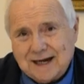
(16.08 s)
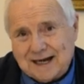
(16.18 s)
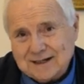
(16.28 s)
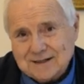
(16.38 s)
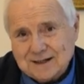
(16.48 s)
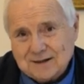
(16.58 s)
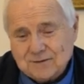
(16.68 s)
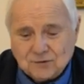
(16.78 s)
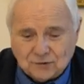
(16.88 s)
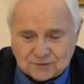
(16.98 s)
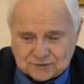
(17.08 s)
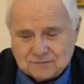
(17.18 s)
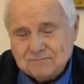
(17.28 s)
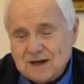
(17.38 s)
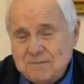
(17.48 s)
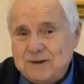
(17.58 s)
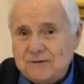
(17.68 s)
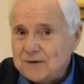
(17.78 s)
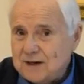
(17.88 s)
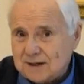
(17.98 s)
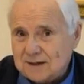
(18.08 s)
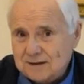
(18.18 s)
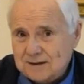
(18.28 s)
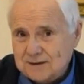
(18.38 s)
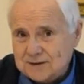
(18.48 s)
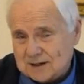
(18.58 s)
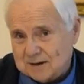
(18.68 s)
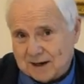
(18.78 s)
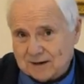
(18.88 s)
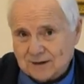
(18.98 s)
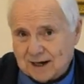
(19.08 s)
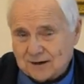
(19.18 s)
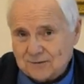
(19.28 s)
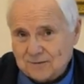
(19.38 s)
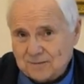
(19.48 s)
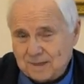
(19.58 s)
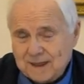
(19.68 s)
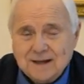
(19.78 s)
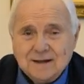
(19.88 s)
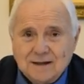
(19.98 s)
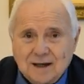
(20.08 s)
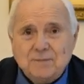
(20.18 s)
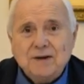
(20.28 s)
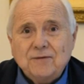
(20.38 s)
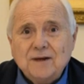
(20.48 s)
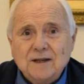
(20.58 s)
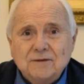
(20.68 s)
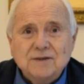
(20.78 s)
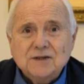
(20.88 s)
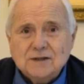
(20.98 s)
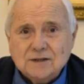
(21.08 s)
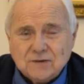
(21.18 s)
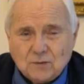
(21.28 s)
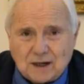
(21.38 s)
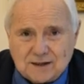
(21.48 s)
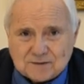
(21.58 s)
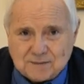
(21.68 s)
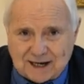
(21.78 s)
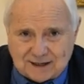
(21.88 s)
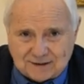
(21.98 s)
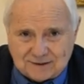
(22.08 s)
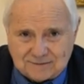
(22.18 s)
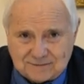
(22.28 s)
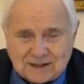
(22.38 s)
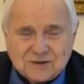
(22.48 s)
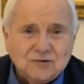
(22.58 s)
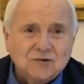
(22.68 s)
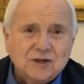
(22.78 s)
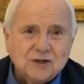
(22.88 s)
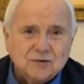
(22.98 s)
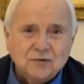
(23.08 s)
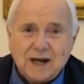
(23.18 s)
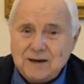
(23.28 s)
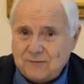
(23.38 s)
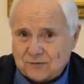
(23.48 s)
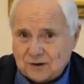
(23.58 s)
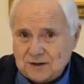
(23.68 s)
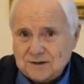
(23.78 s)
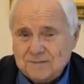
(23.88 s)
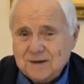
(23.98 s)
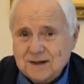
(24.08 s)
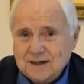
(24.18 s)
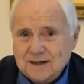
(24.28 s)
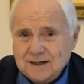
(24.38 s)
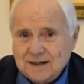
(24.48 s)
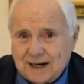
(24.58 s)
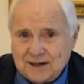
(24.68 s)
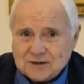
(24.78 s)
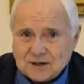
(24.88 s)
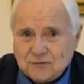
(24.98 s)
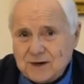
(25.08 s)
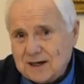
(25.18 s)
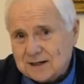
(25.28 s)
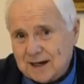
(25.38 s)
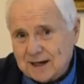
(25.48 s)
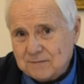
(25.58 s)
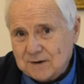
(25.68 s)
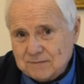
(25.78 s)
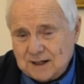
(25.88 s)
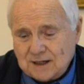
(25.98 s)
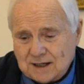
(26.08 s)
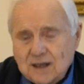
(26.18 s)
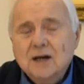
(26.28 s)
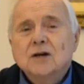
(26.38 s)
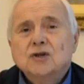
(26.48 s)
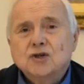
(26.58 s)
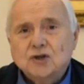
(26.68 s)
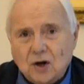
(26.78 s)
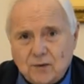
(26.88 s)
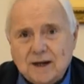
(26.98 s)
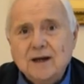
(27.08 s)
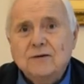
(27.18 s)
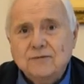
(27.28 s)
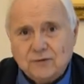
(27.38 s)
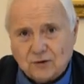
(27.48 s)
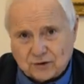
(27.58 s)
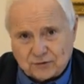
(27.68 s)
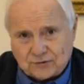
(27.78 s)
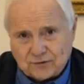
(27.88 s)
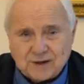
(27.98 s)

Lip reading: And of course, Epiphany is about now. Epiphany, the visit of the wise men. That's the traditional name for it. And it's a Greek name meaning showing forth.